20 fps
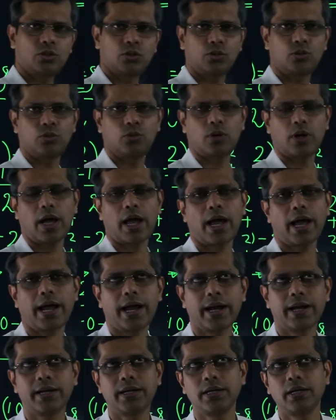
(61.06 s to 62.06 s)
to
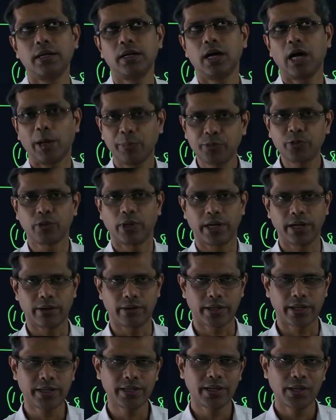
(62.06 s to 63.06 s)
add up to
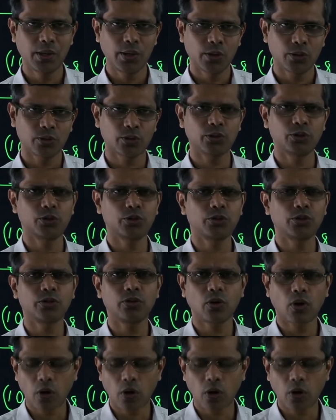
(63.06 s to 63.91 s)
100, so you should